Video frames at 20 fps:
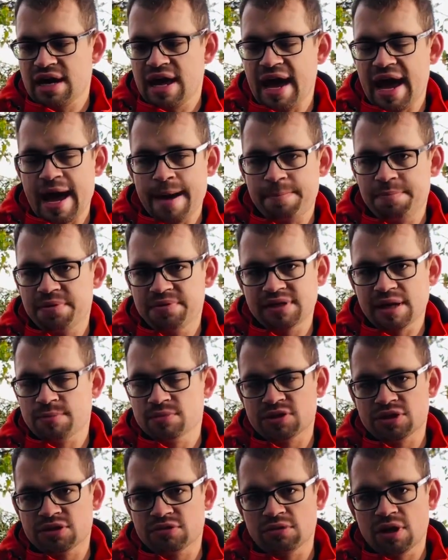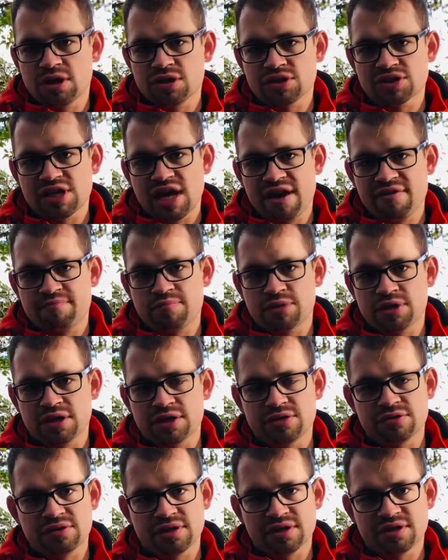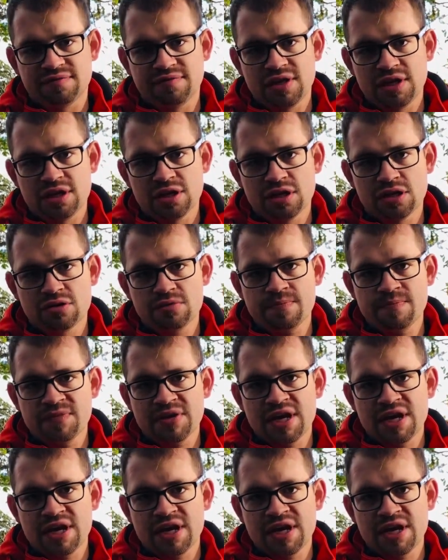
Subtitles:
app demonstrations I've put into this video.